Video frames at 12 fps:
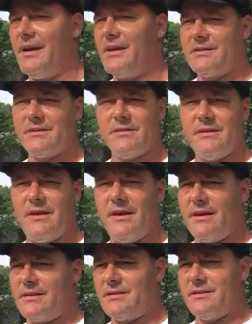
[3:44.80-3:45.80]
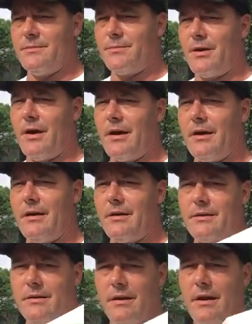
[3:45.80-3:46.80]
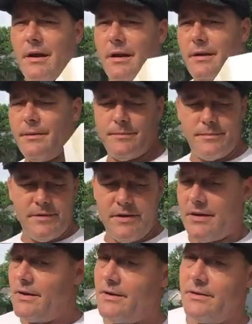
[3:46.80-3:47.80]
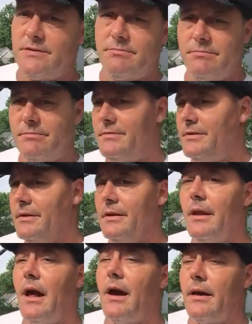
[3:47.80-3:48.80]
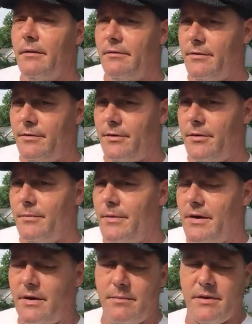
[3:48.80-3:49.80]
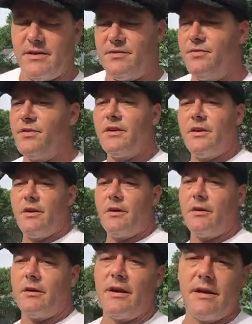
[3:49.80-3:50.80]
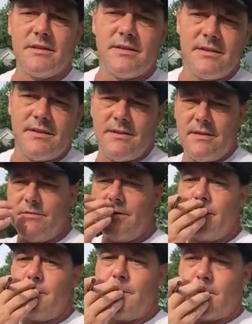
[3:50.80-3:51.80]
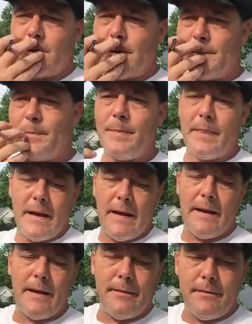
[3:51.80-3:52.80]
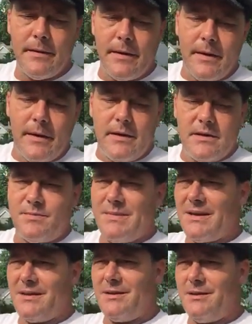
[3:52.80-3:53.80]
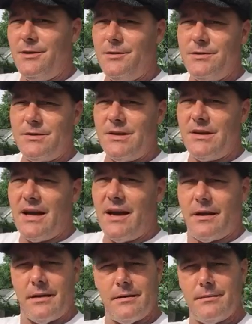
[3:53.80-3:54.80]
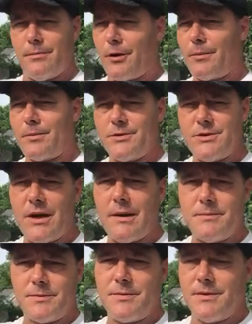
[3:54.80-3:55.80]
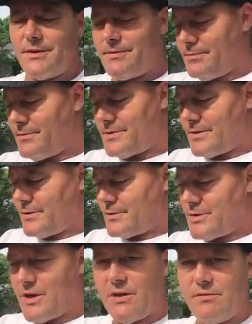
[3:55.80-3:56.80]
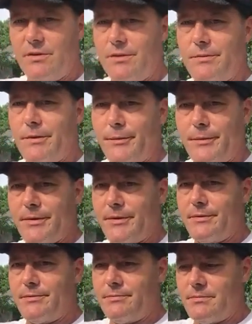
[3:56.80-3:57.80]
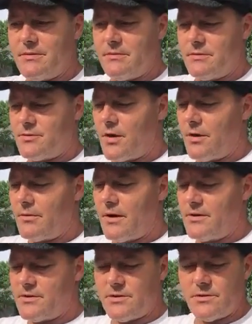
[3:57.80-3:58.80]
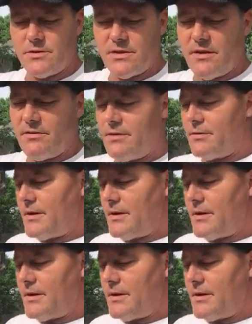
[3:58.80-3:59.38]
Excellent product. You get a lot of it for the money, but it's very hard. I guess it's even in Europe. It's mainly used in high-end barber shops where they still shave you, with a straight razor or safety